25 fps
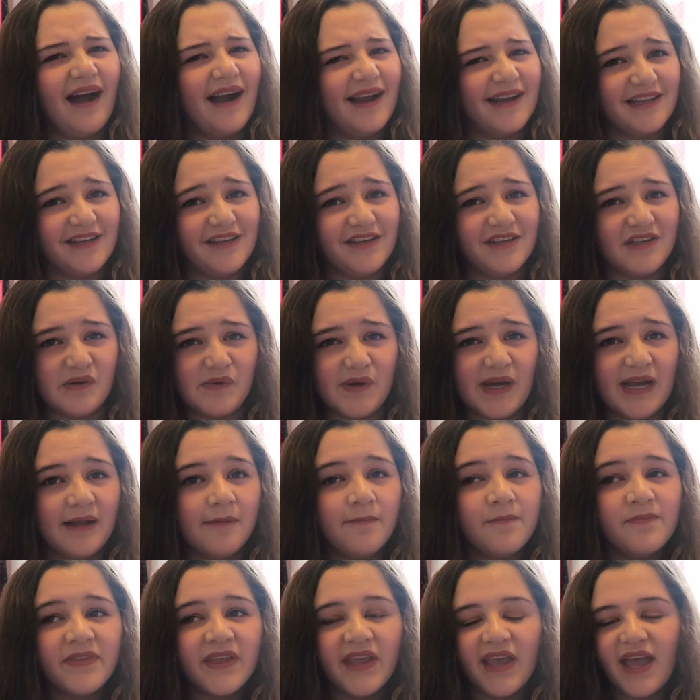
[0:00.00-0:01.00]
I can do it.
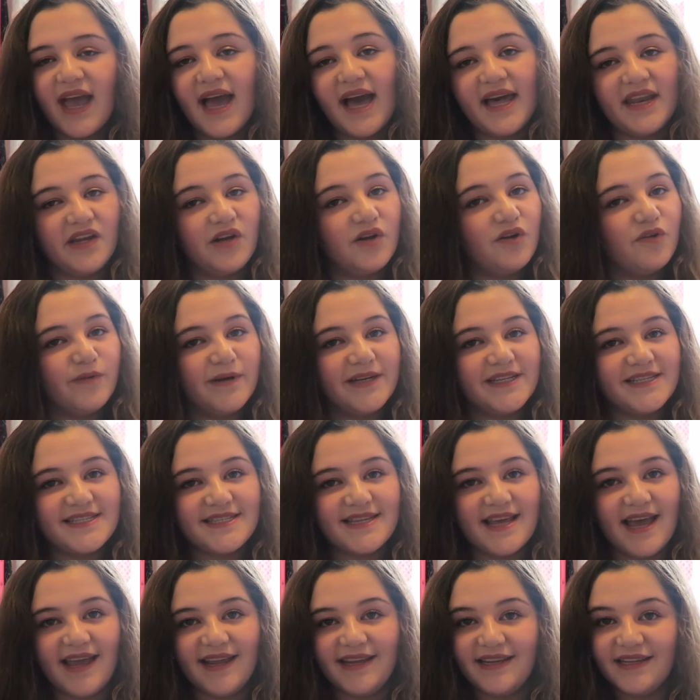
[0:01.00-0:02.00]
And I always
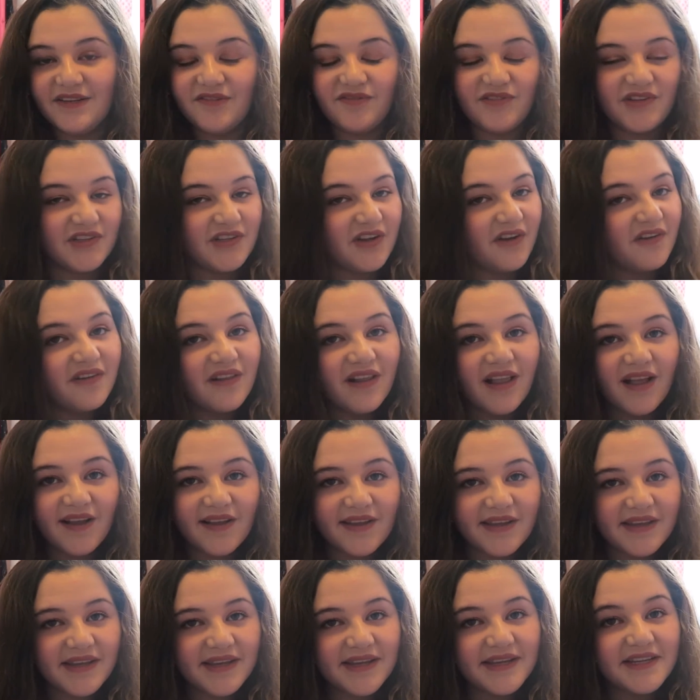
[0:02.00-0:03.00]
say, if you don't
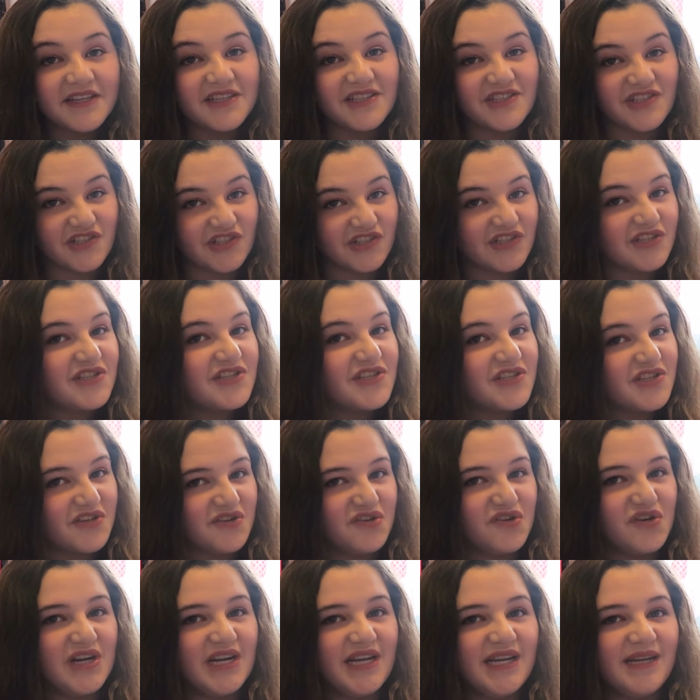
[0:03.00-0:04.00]
like it, just
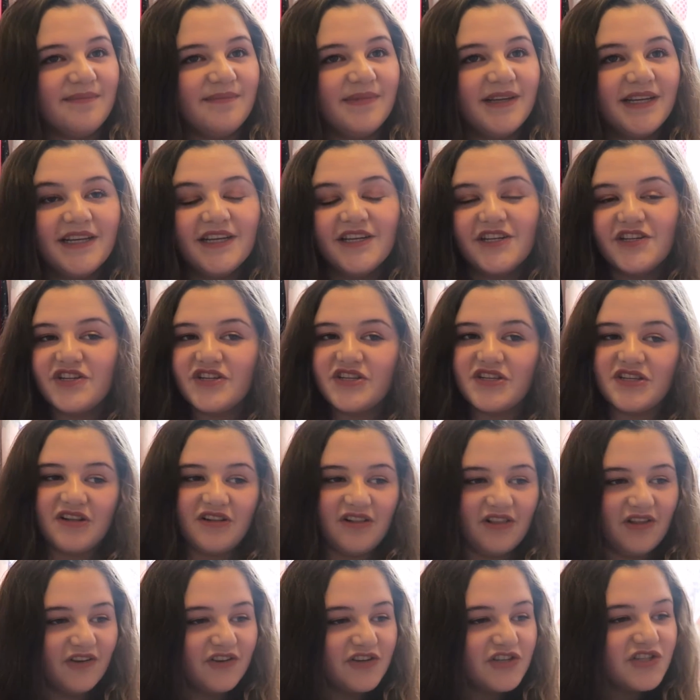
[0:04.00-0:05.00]
scream. Just
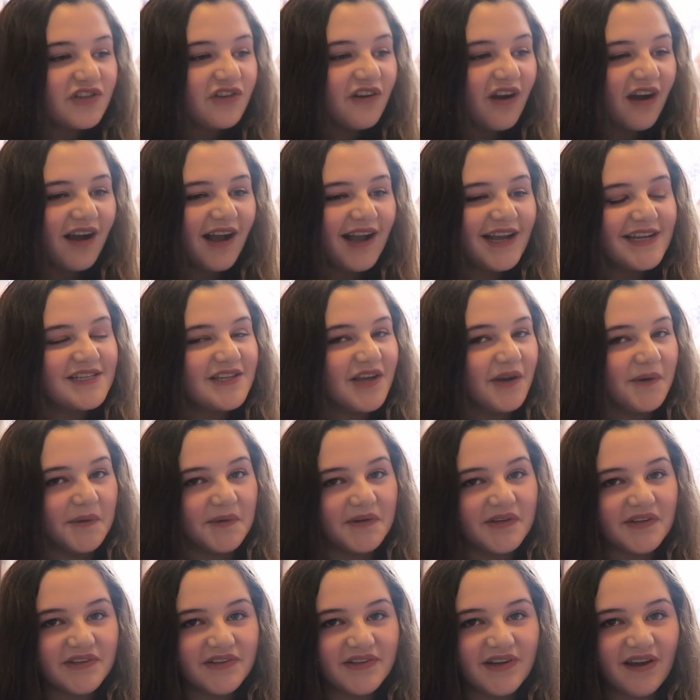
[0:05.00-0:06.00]
close your eyes,
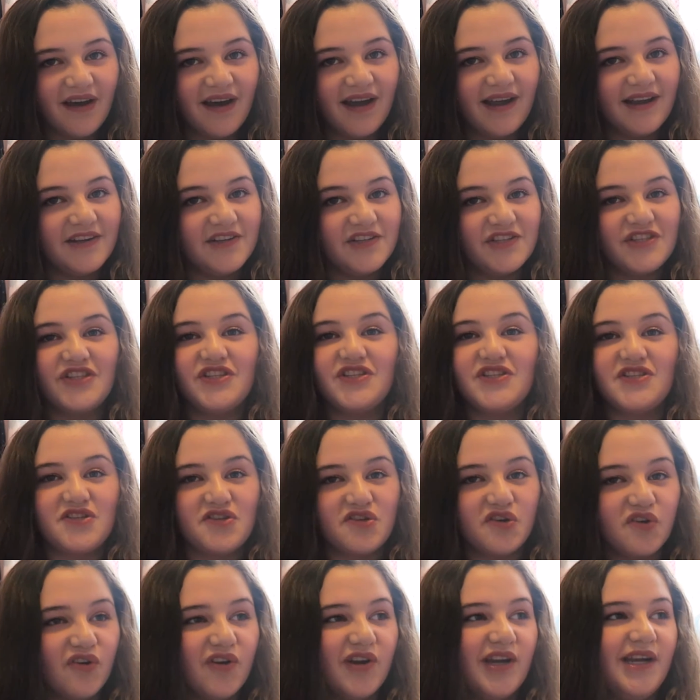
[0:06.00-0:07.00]
hold on tight, and just
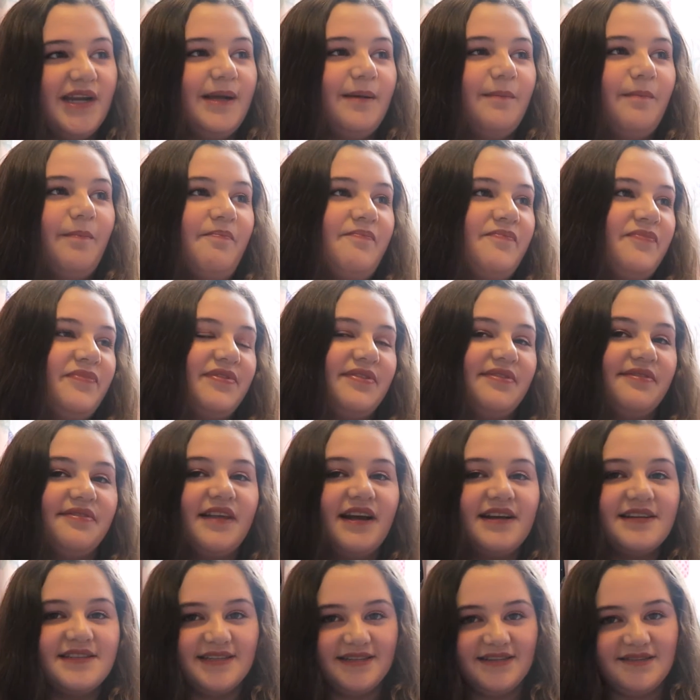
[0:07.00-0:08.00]
scream.
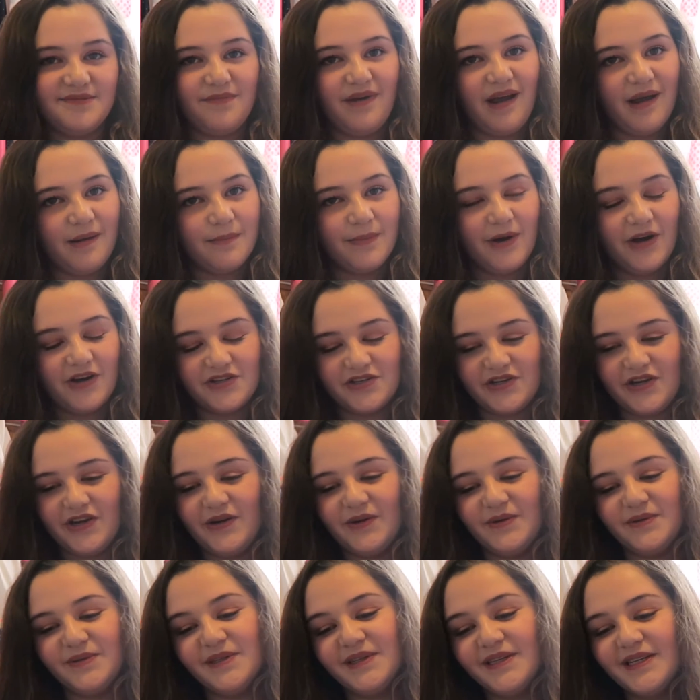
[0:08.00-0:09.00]
That is my
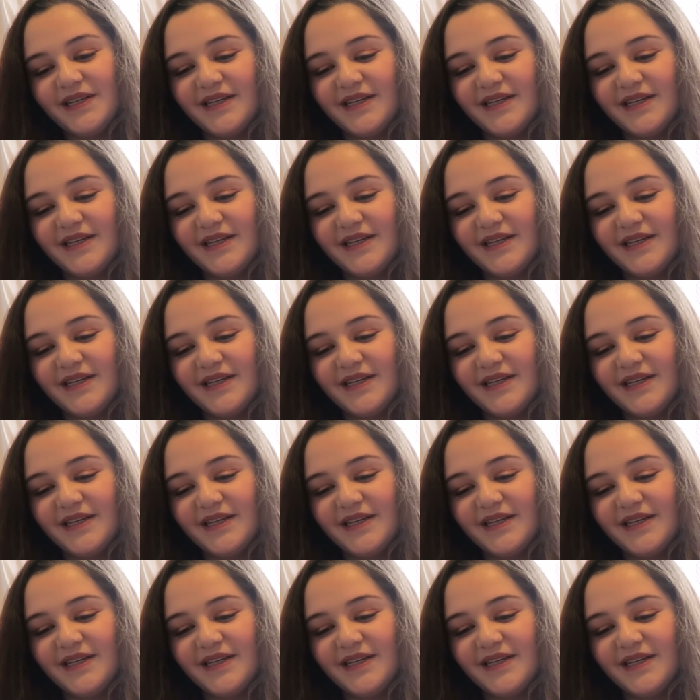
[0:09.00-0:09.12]
motto.